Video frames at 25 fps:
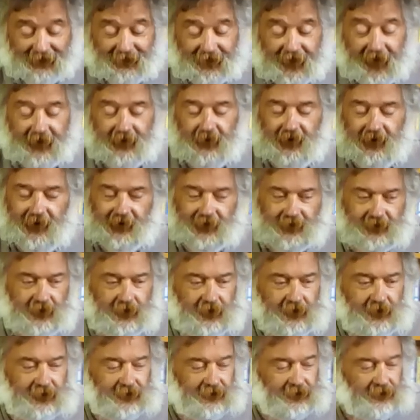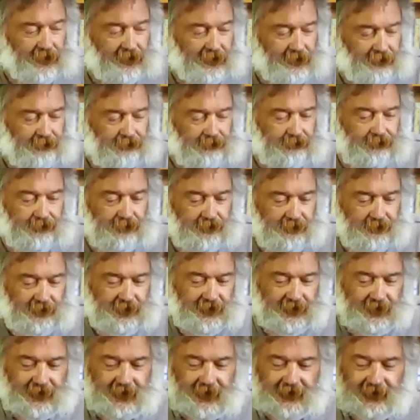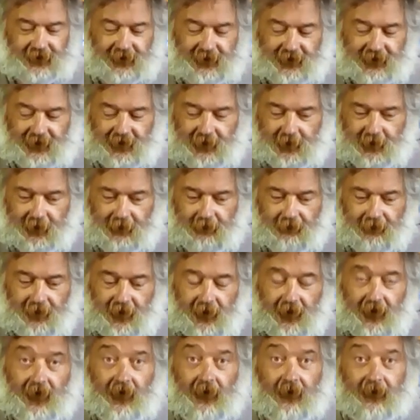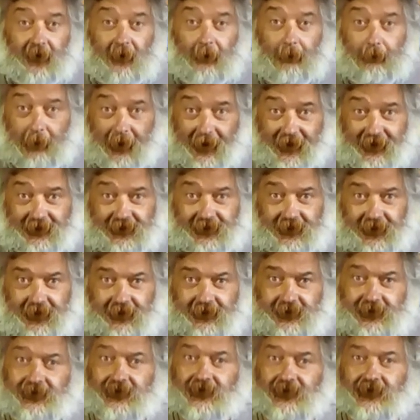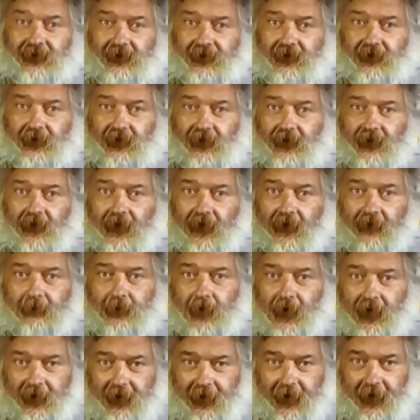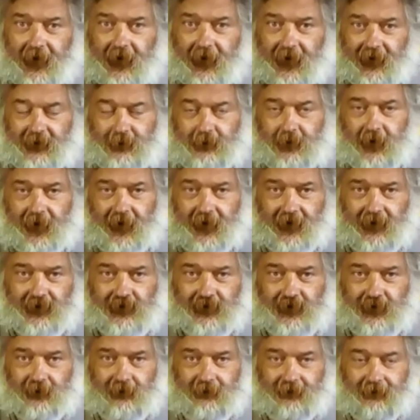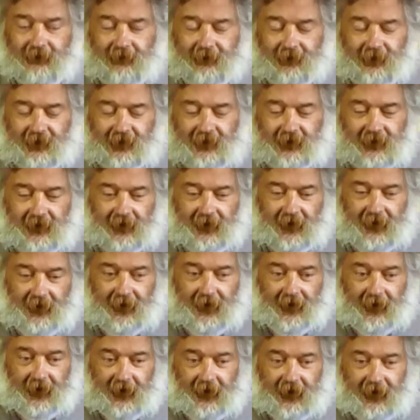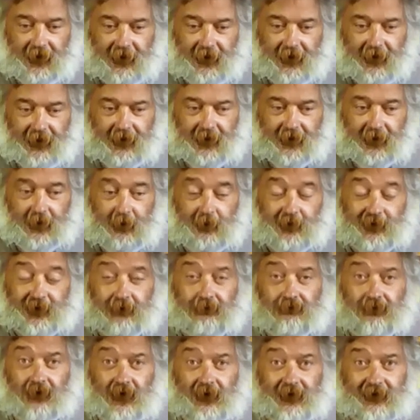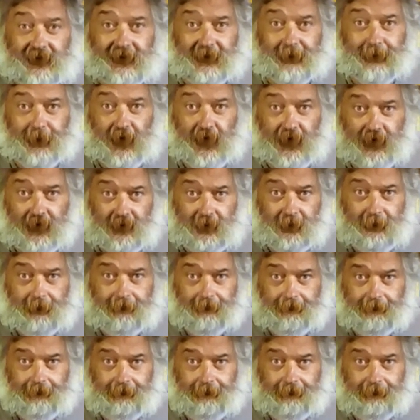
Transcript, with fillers: then I suggested to him the basis of my legal explanation. There was a wry smile,